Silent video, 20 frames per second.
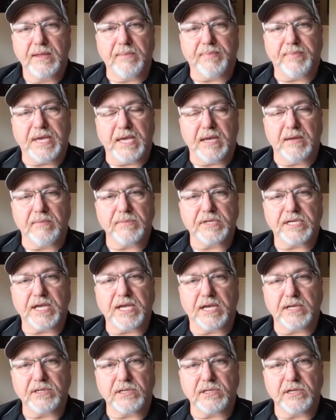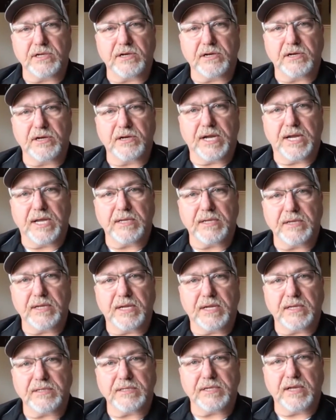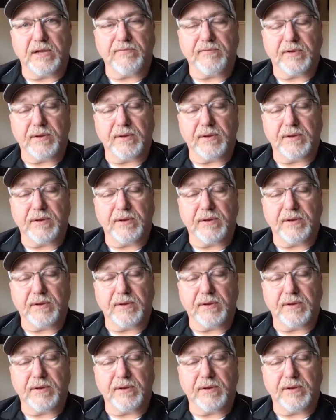PM scheduler and stuff.